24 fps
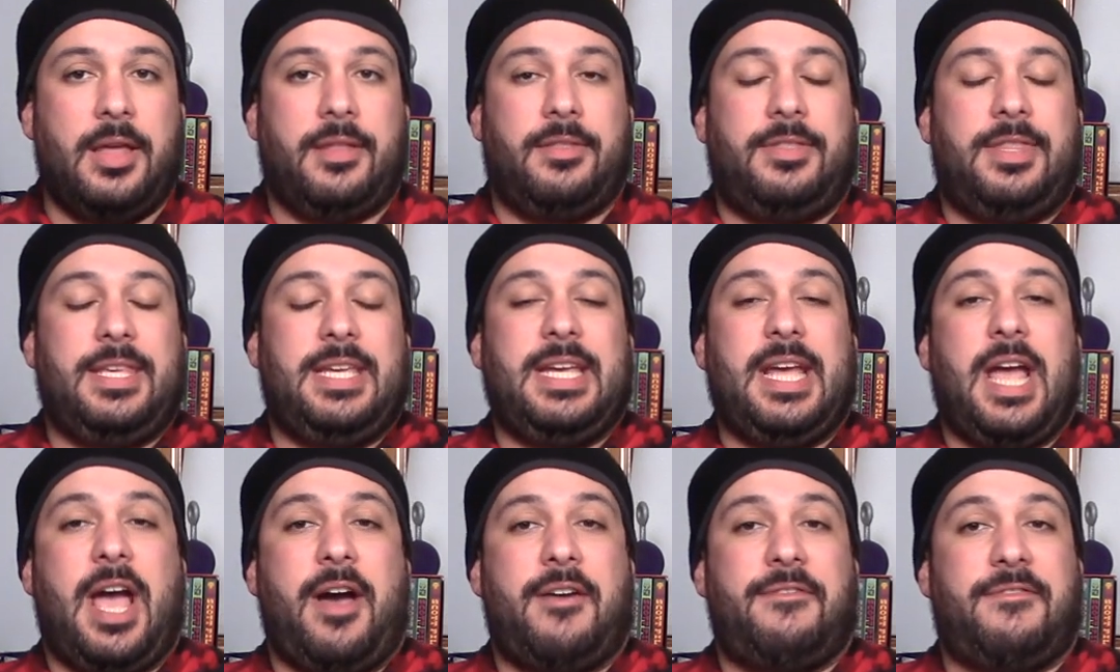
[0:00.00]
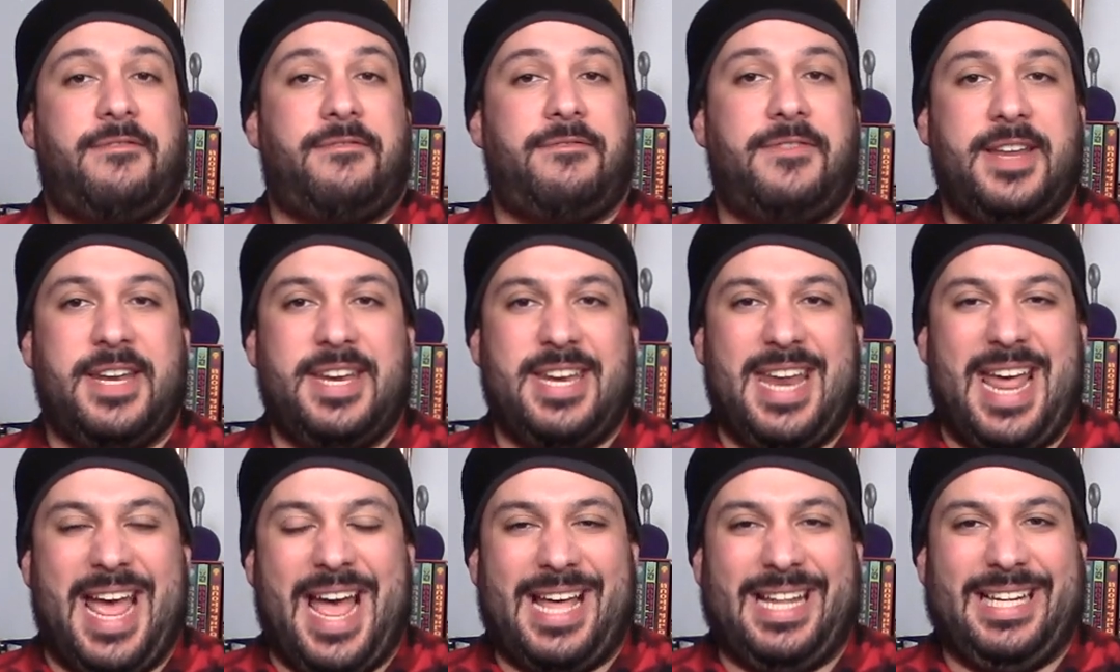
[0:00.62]
the
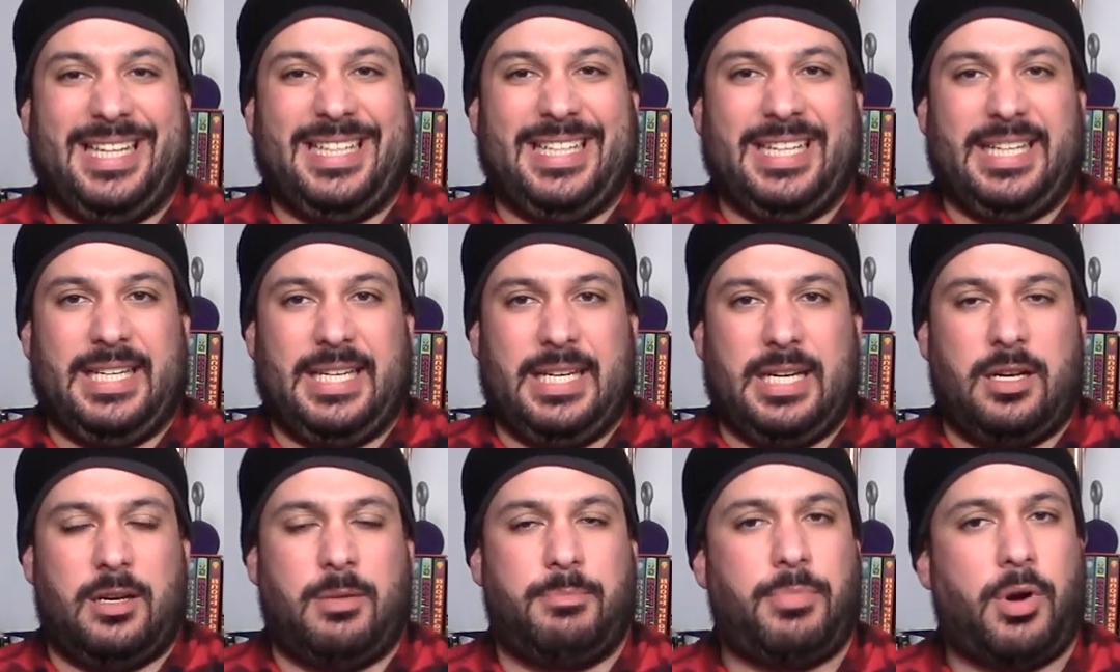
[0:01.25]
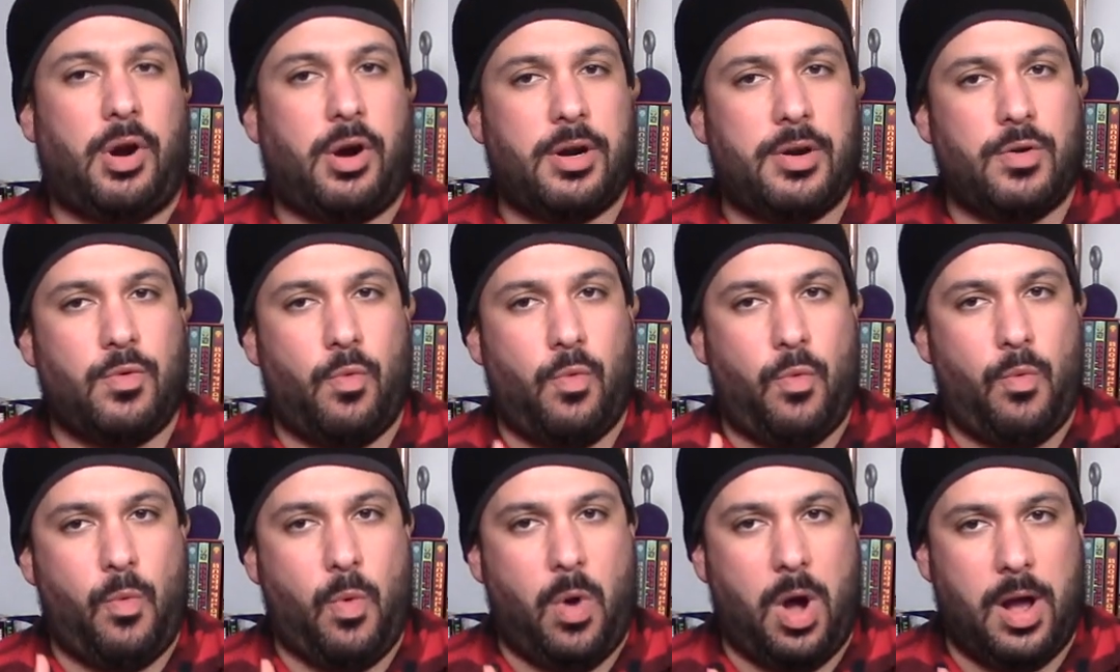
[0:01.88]
finale, Part
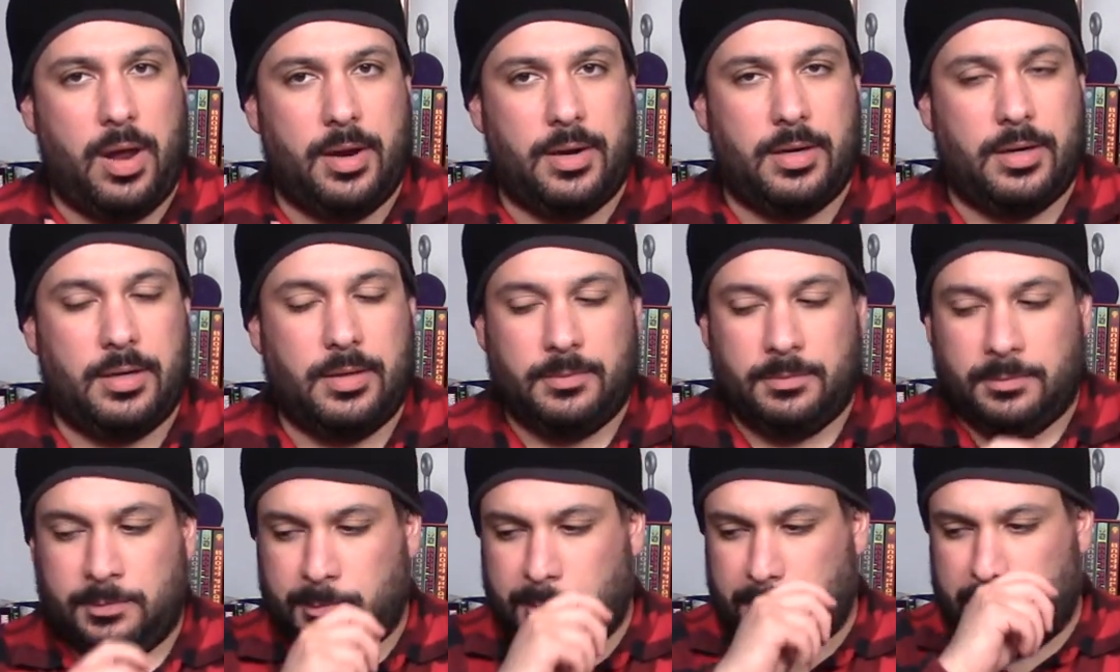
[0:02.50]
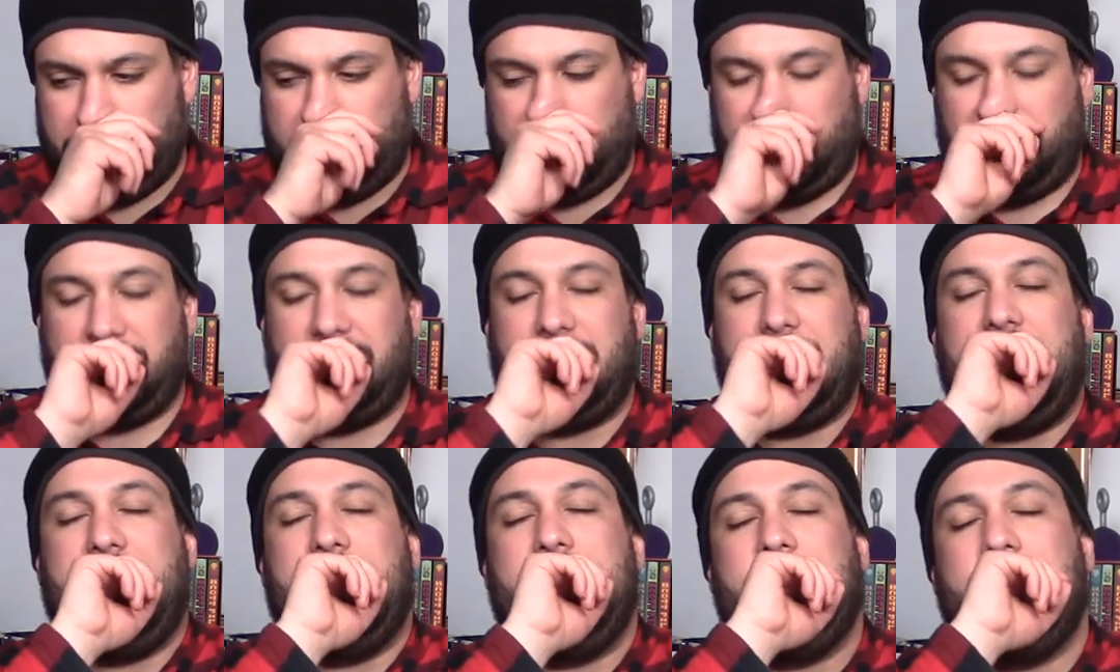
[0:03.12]
1,
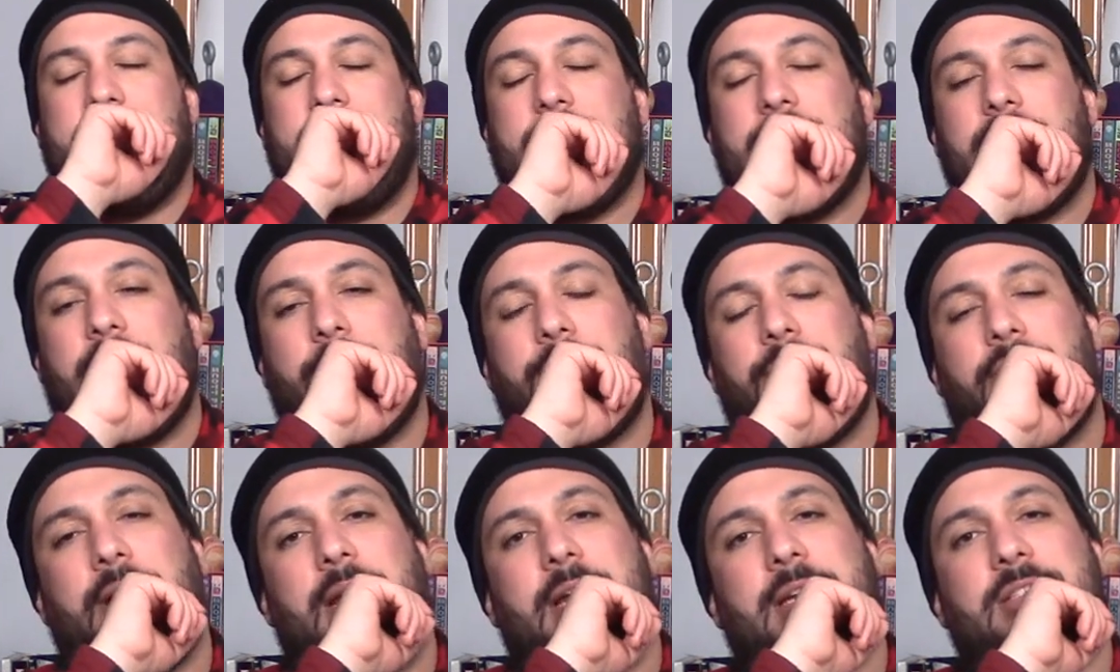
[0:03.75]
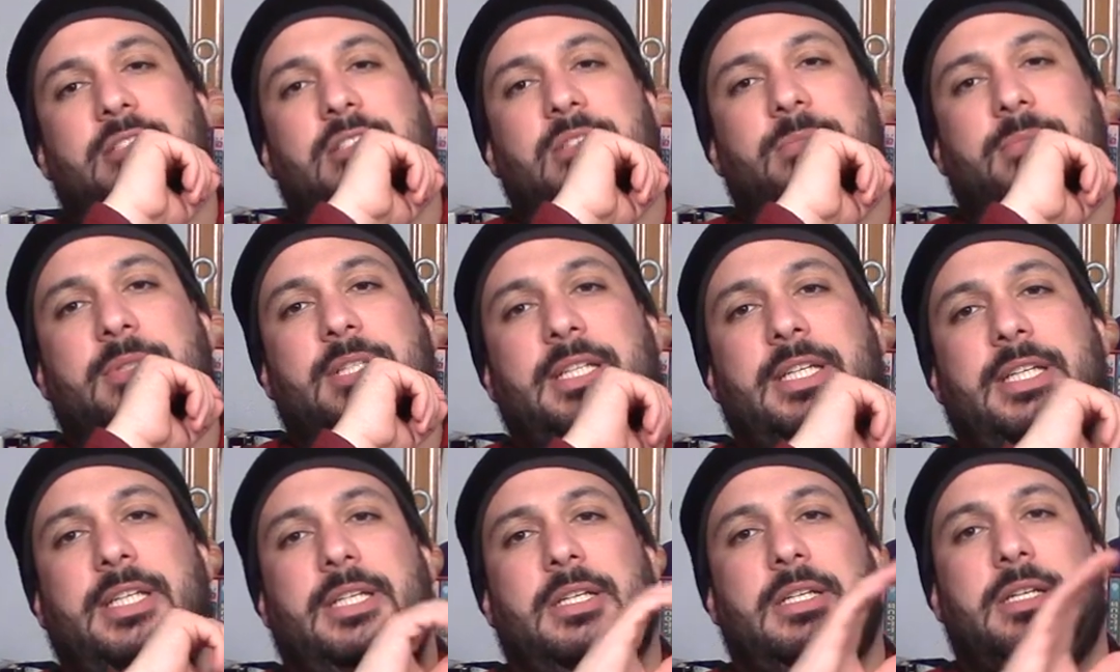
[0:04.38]
in
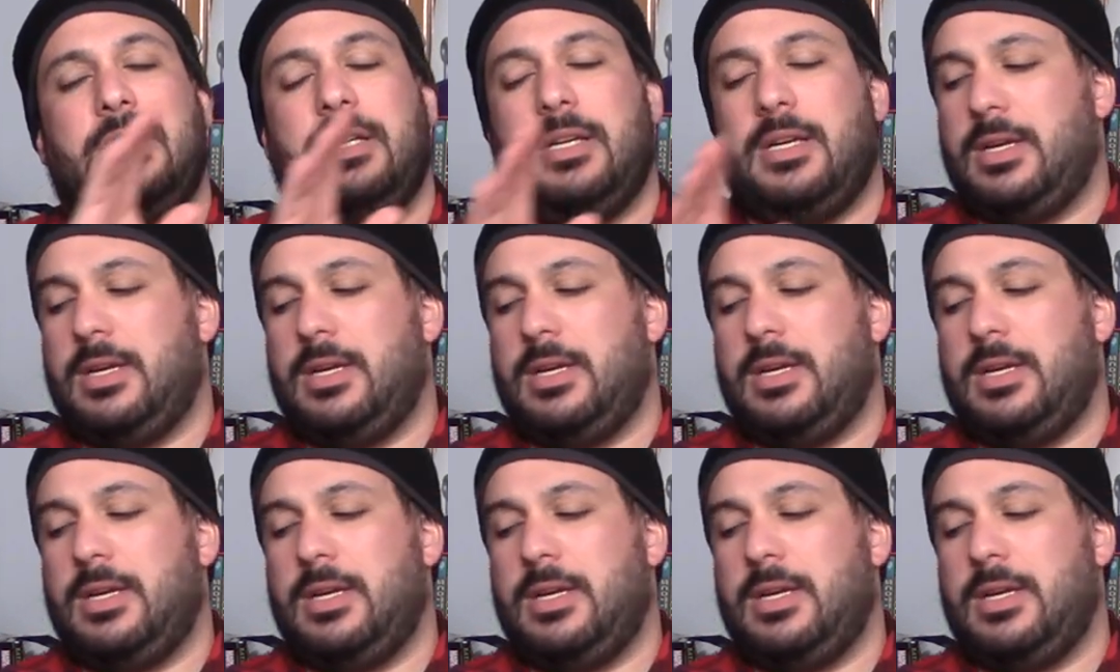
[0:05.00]
approximately...